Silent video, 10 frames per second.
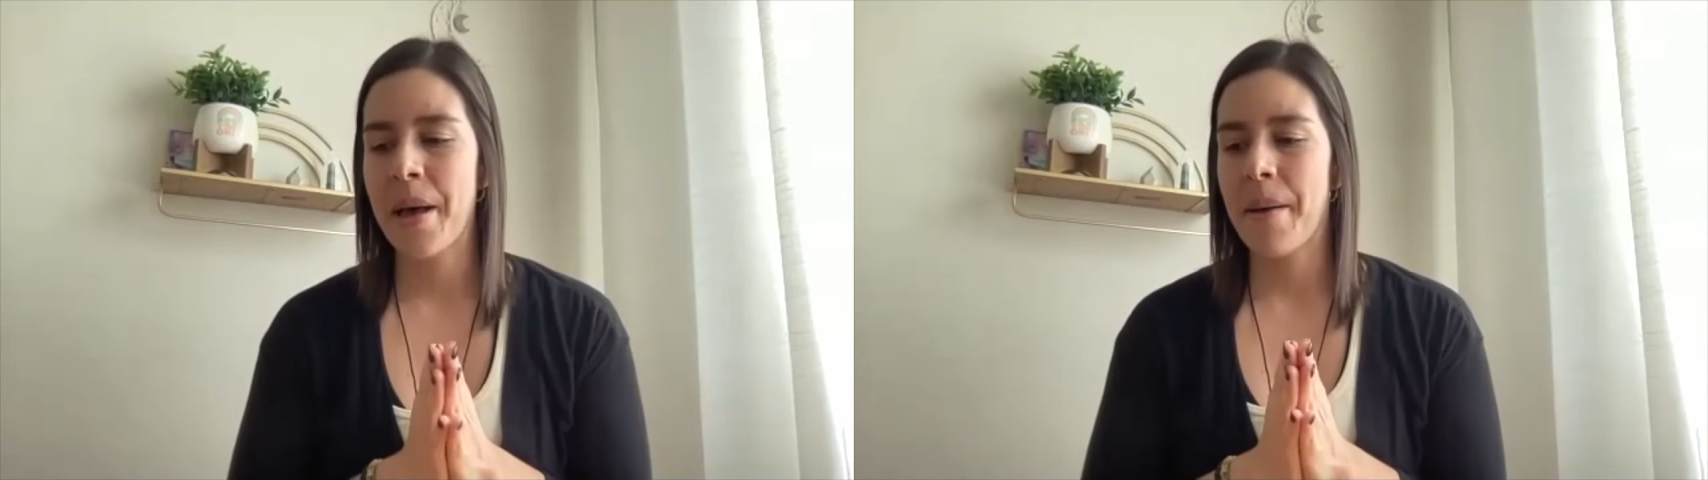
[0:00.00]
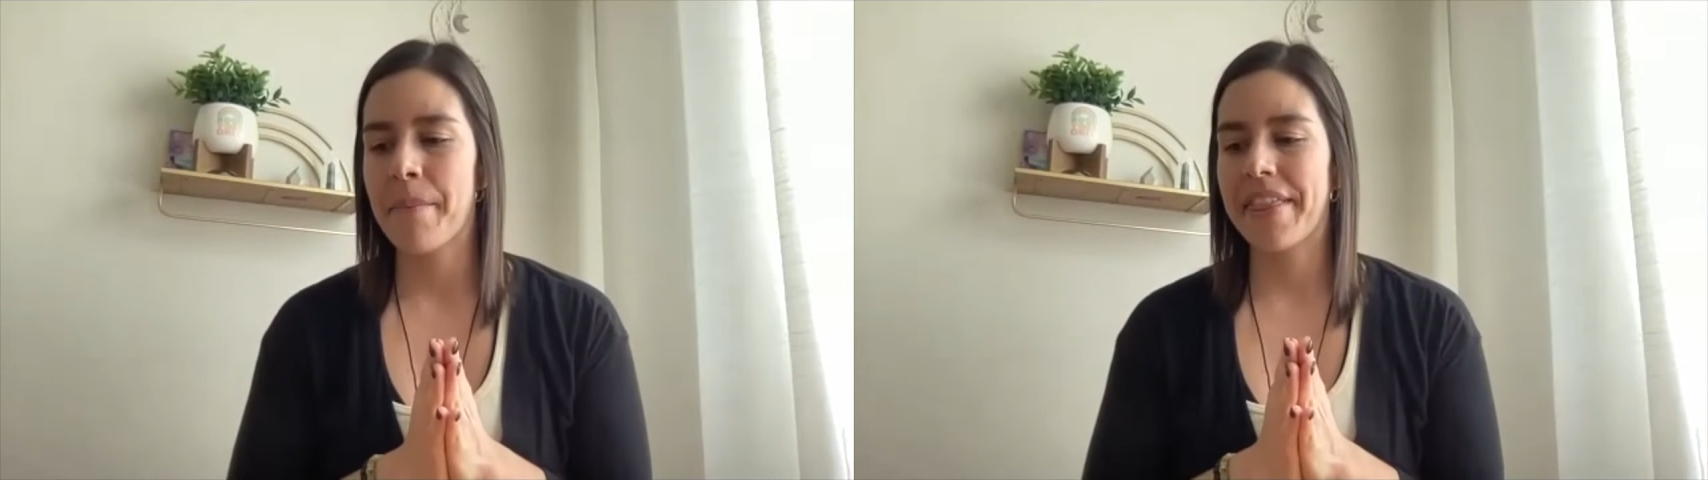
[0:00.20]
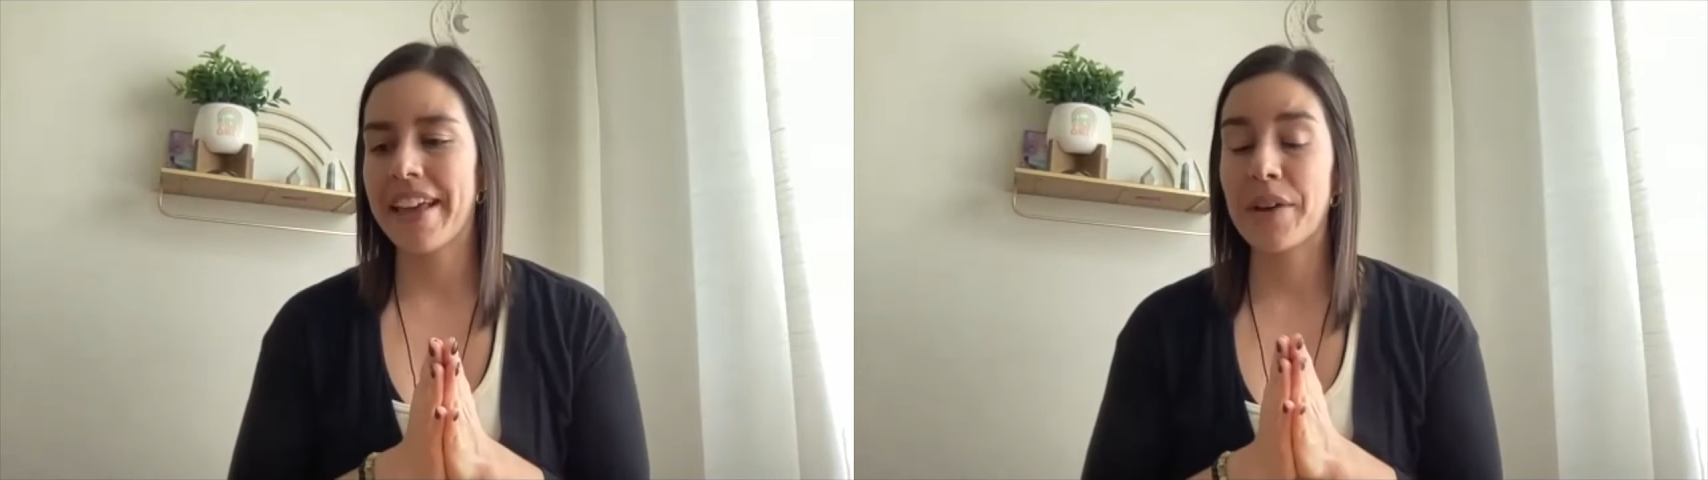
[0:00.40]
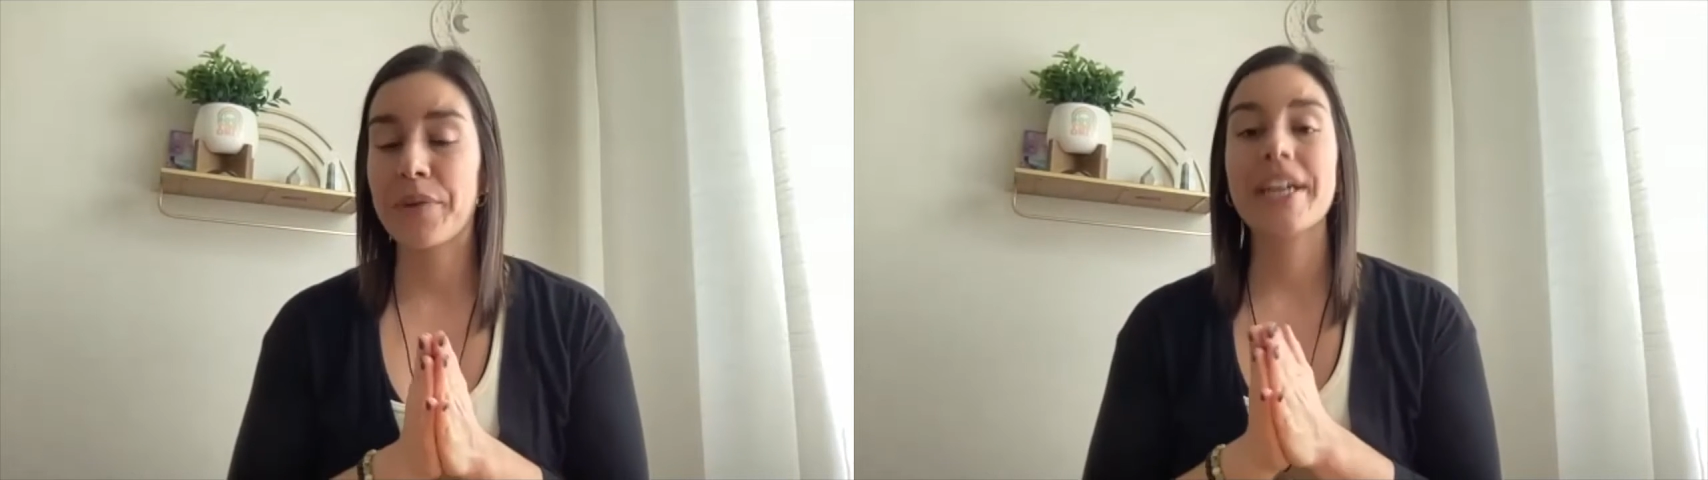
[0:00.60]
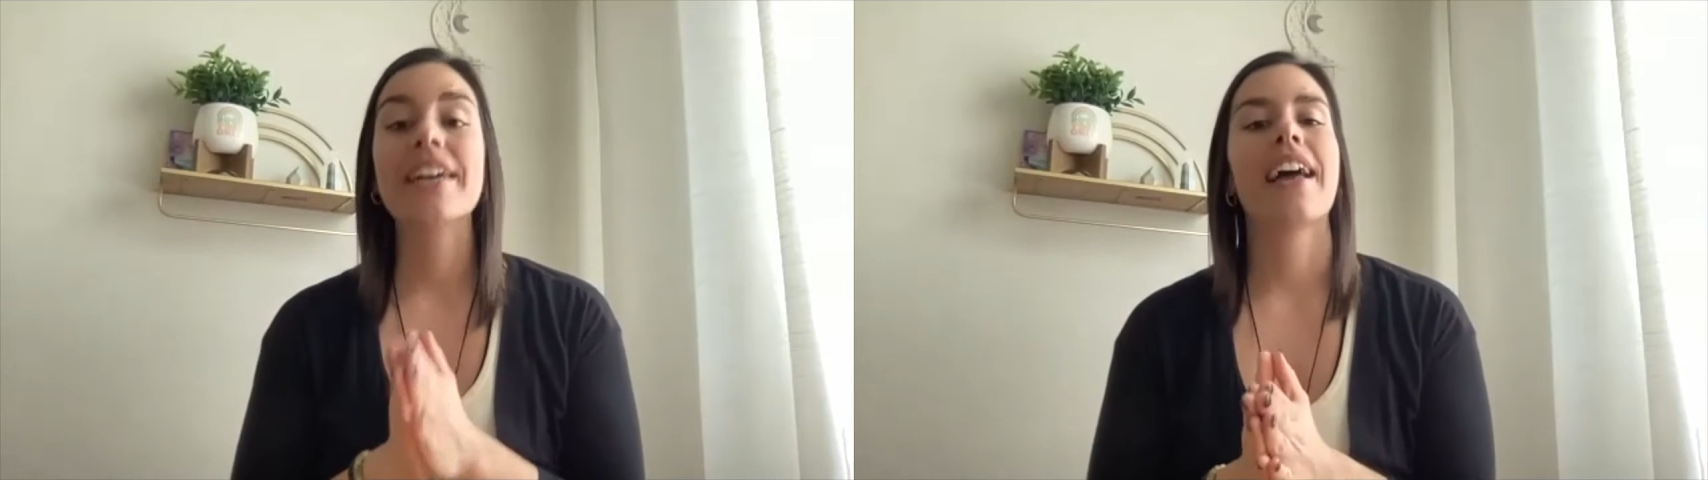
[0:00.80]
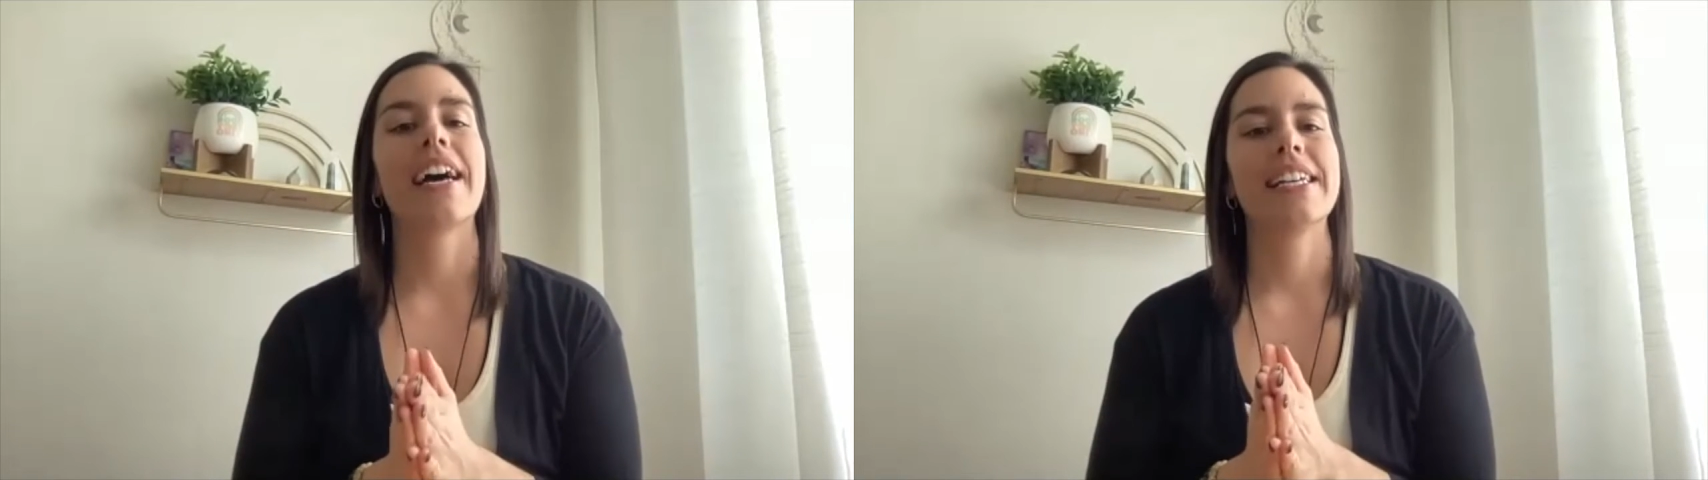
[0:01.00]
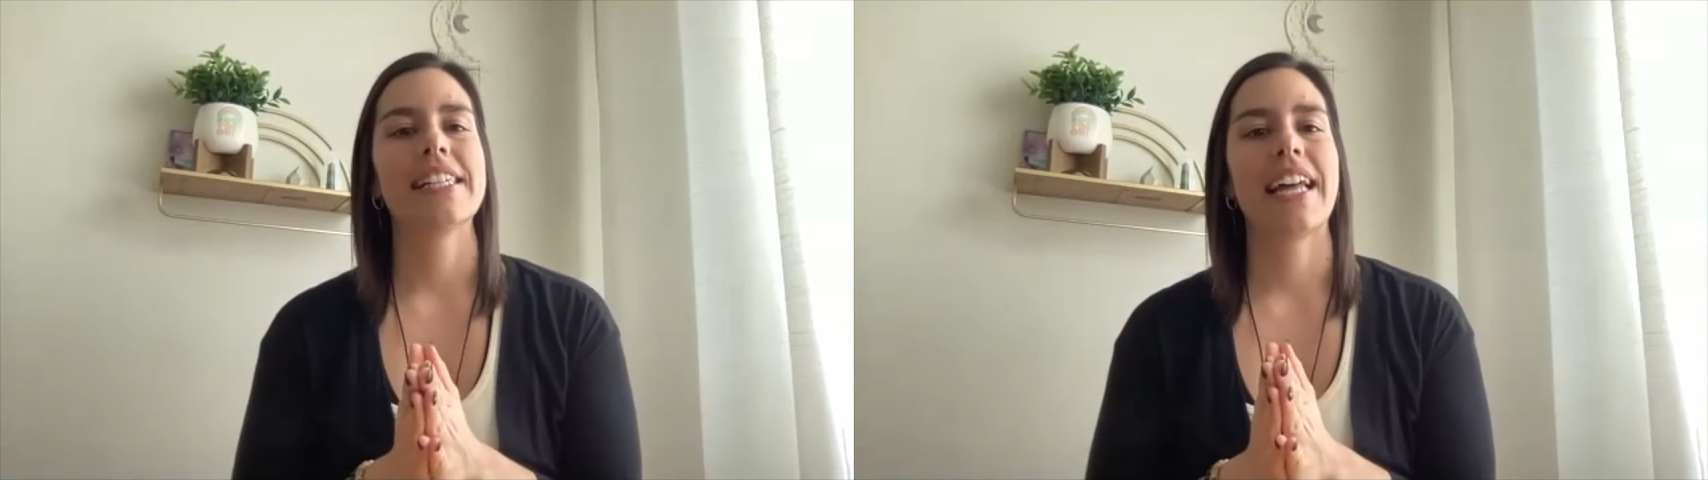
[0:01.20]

But then I realized